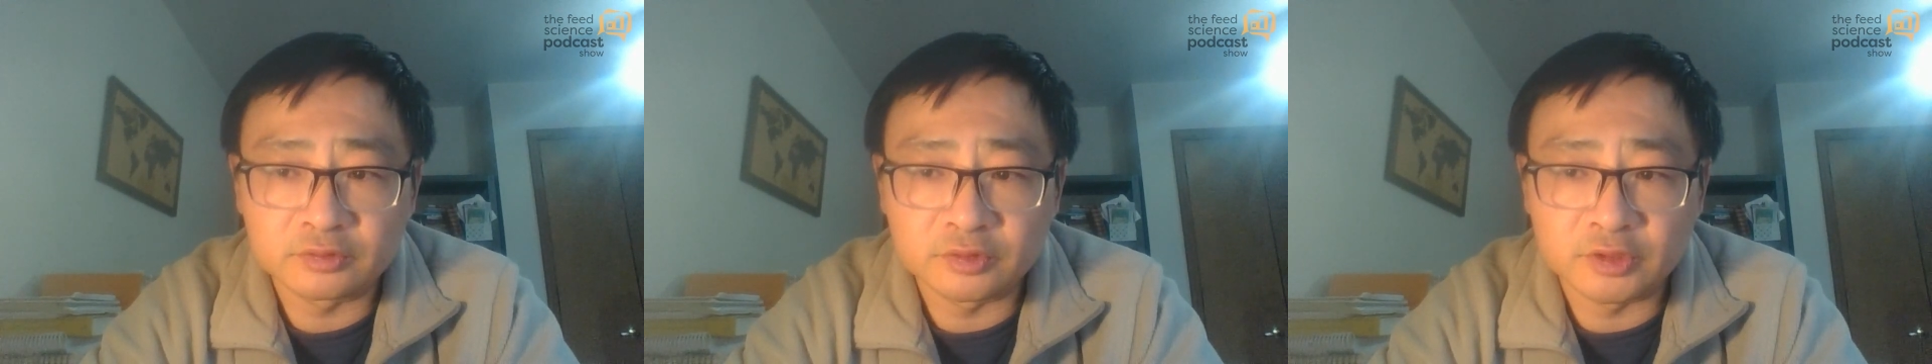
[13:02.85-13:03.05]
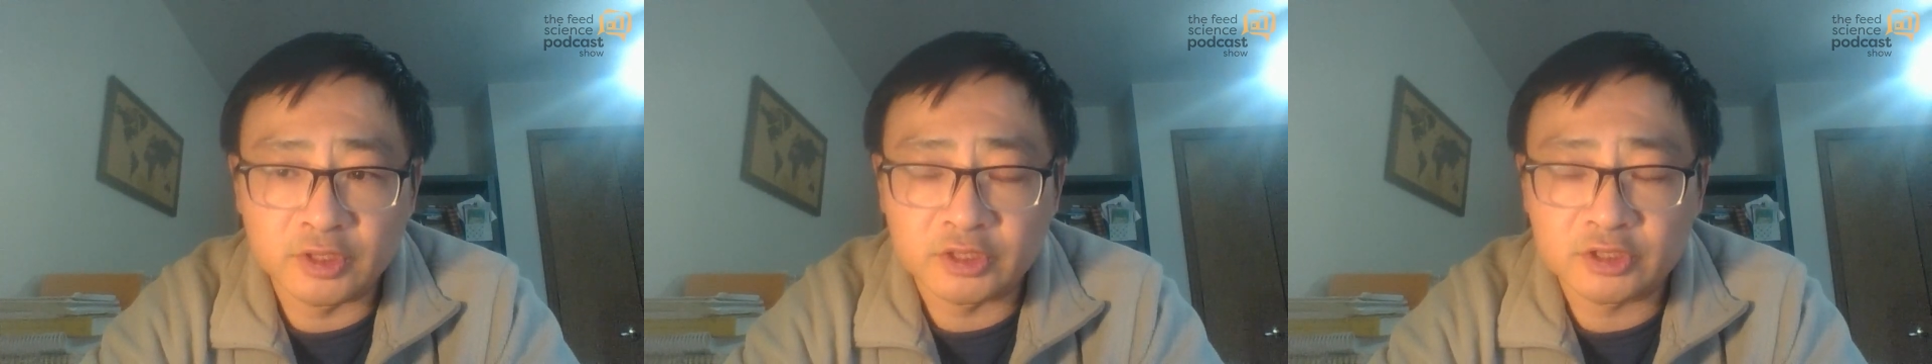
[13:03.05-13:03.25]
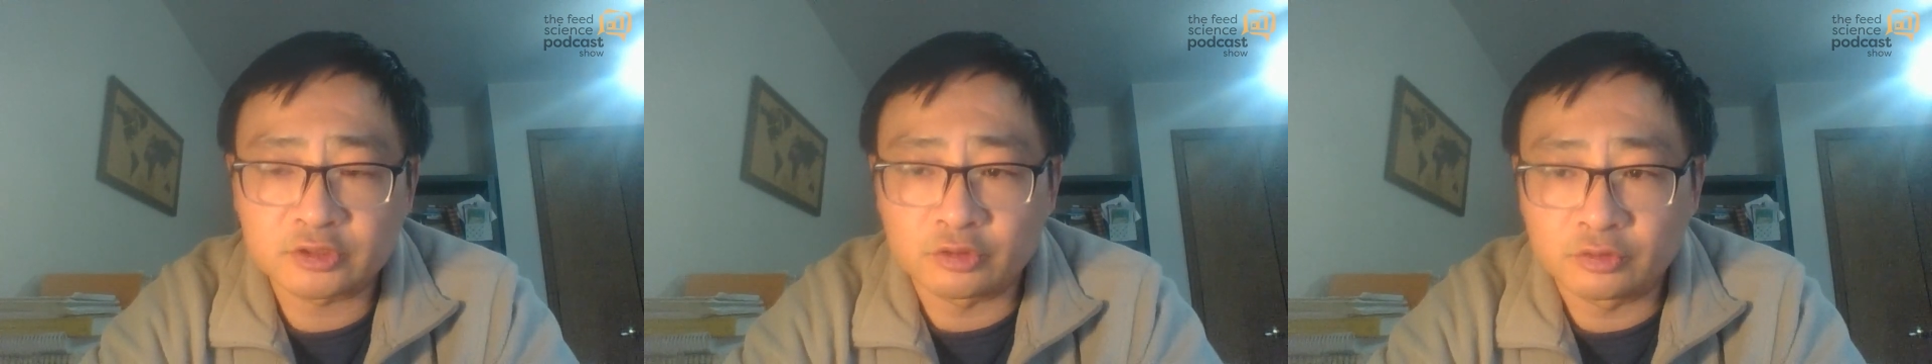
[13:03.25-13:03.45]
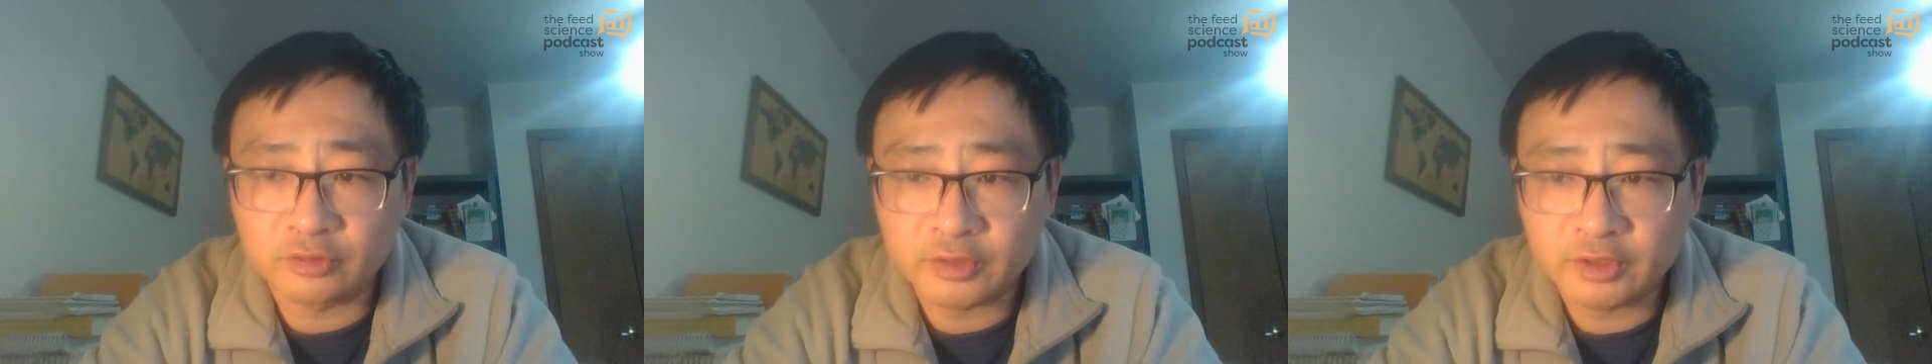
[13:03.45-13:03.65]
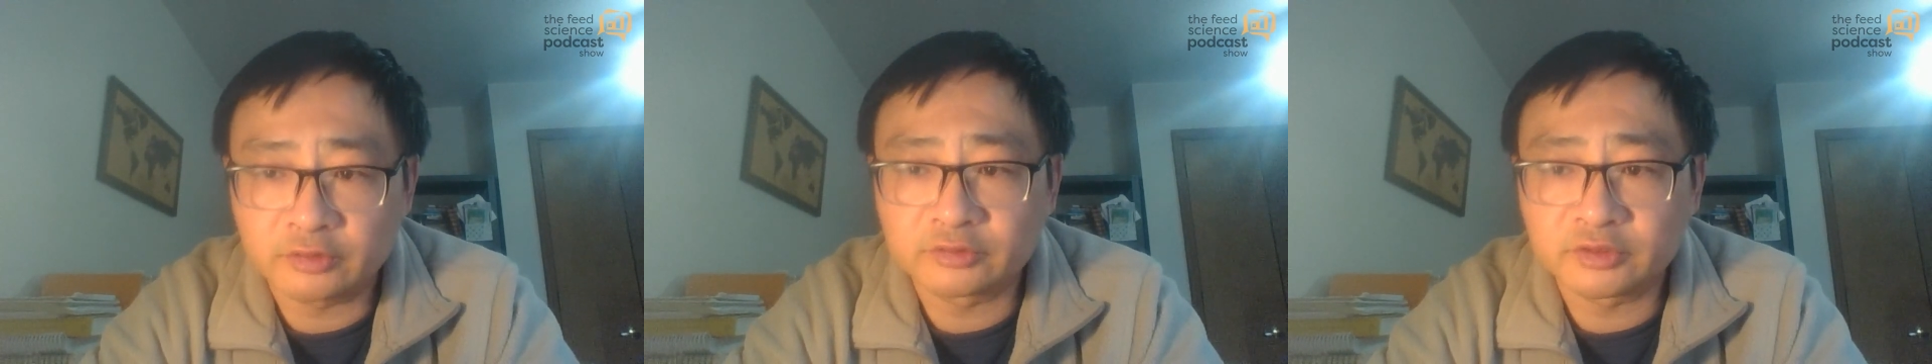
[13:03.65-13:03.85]
it's
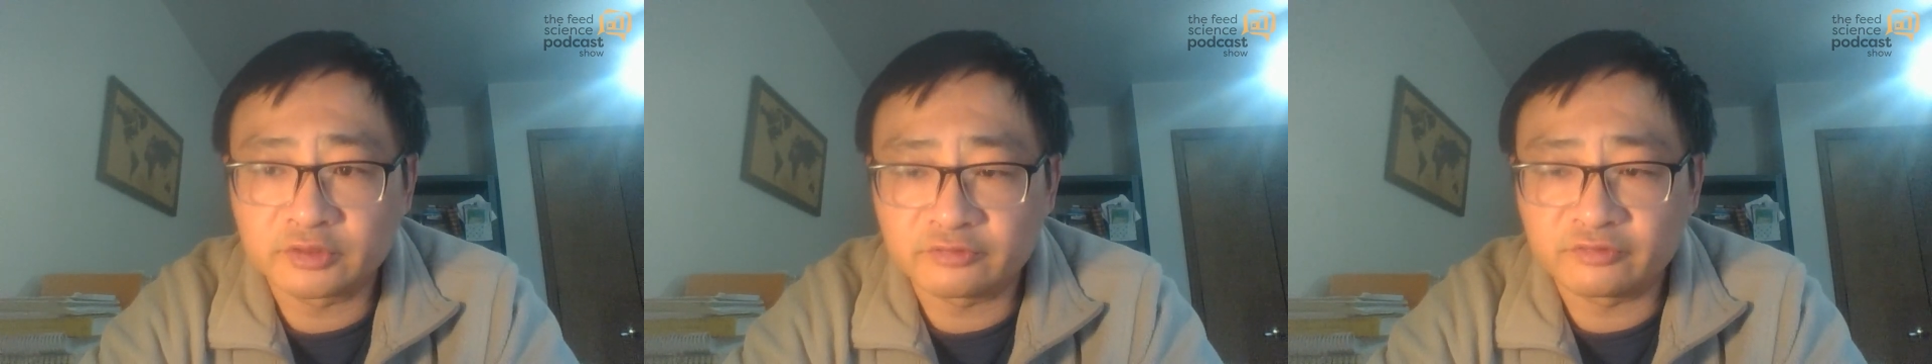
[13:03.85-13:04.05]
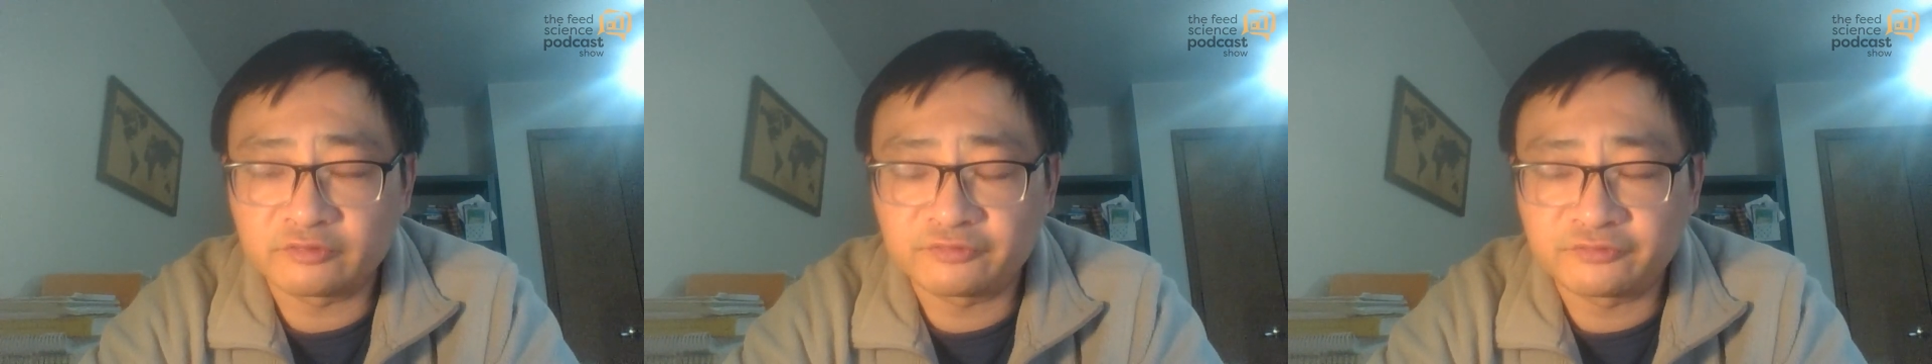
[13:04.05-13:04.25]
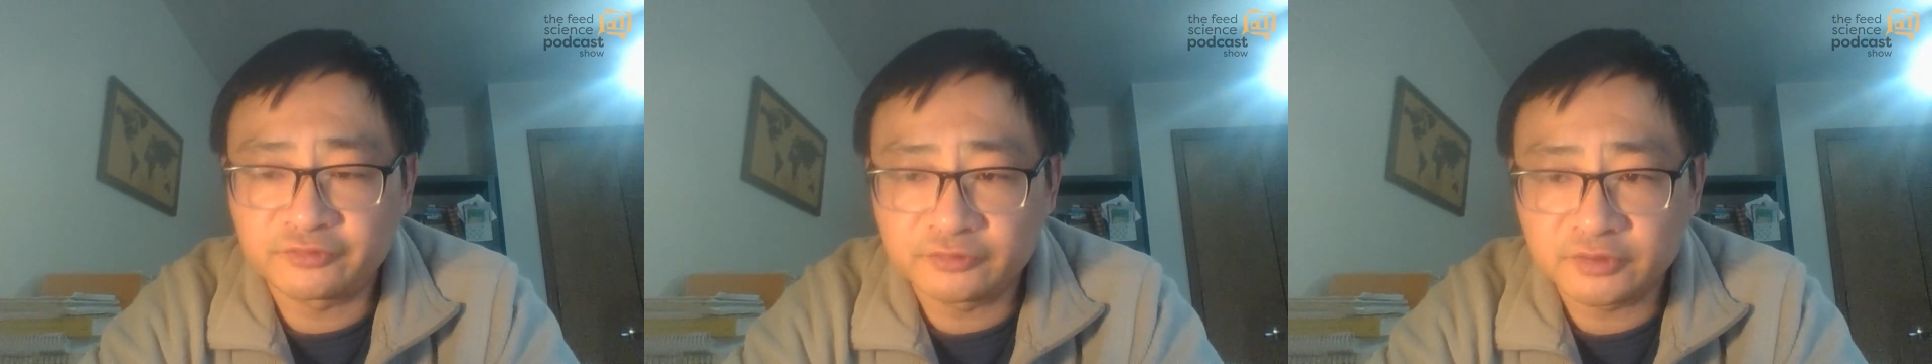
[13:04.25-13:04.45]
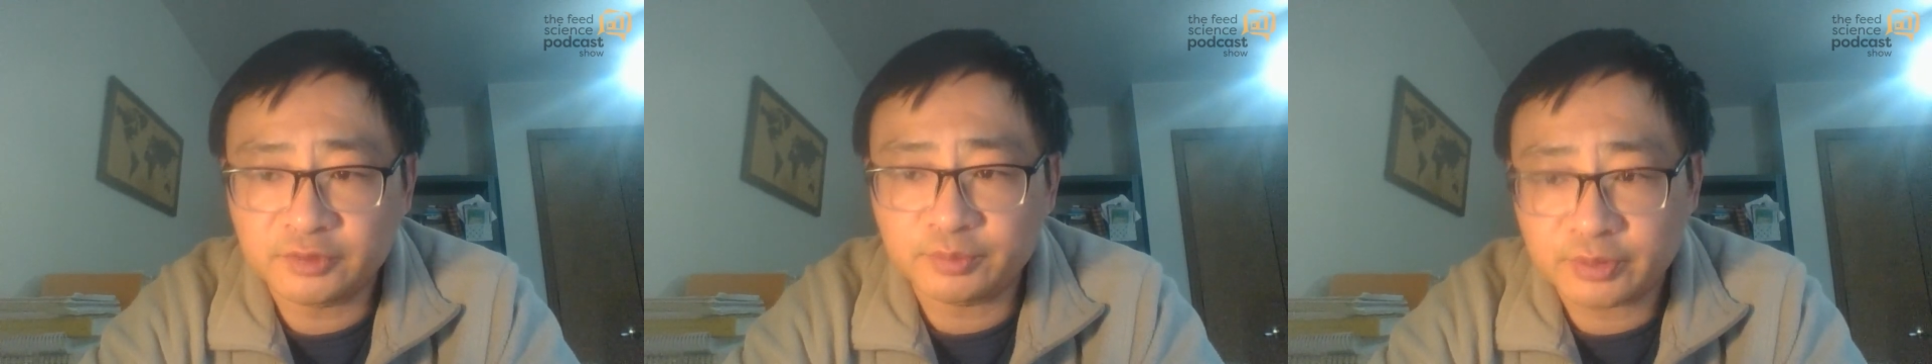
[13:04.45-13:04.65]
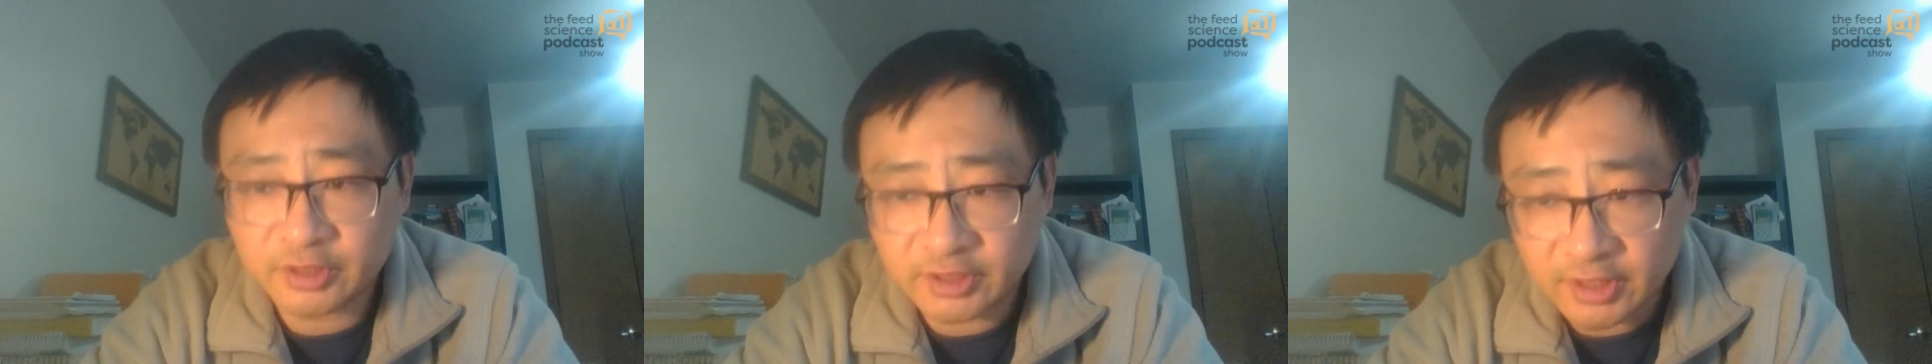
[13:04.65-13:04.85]
only on the food
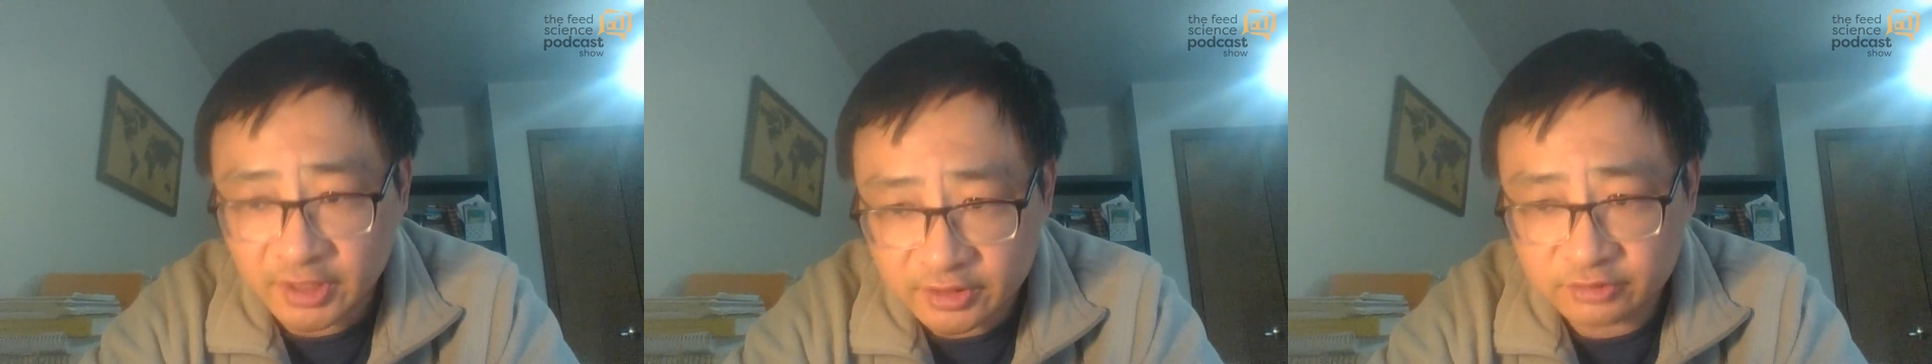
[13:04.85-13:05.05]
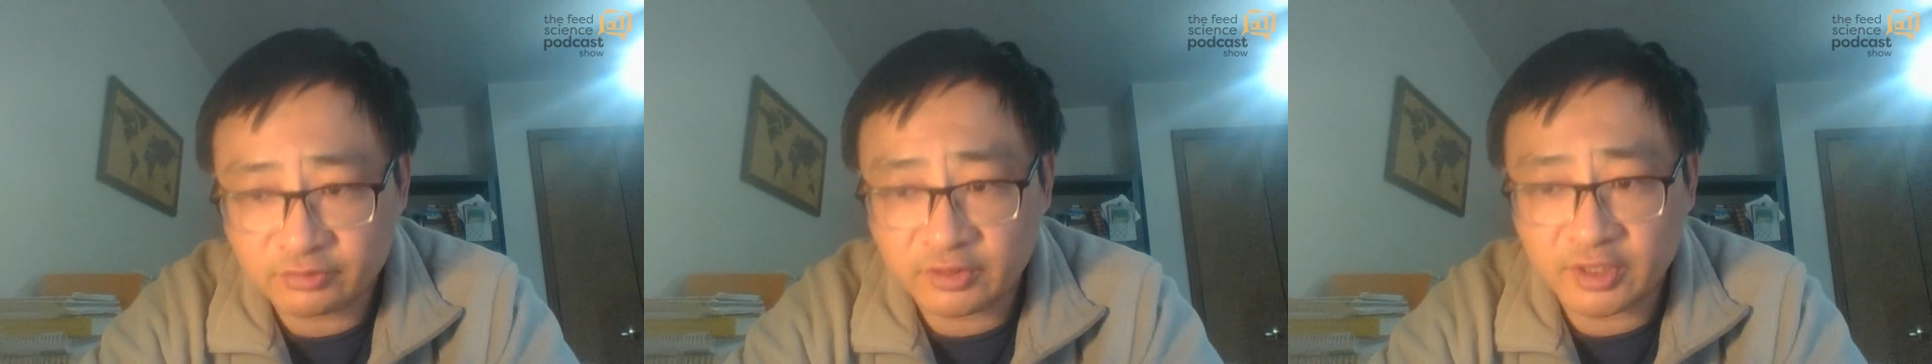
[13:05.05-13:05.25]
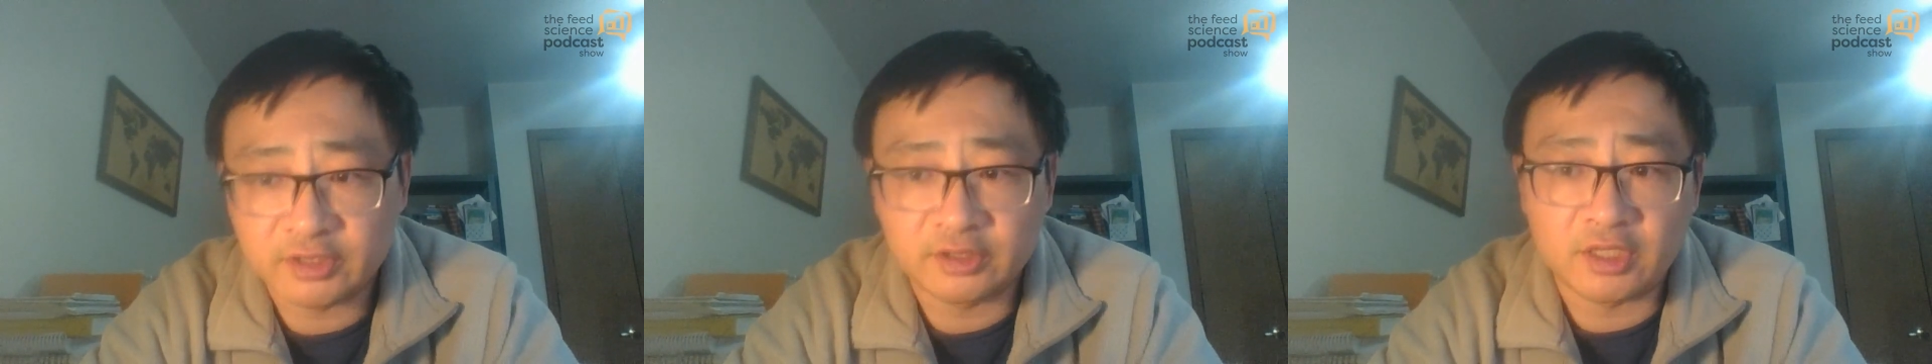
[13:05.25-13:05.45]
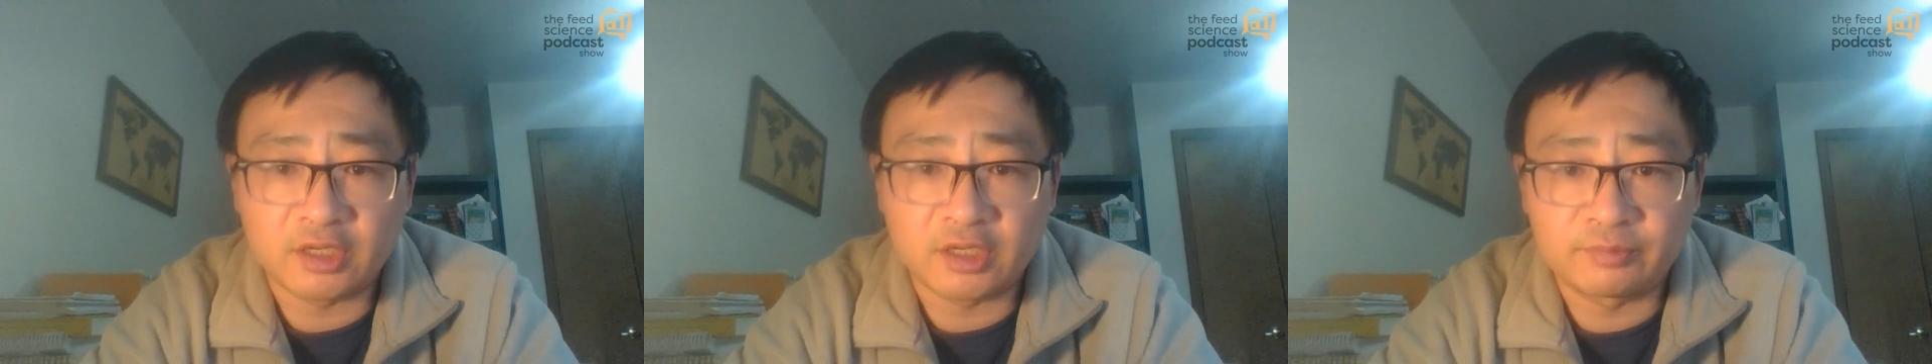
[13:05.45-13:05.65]
products right now,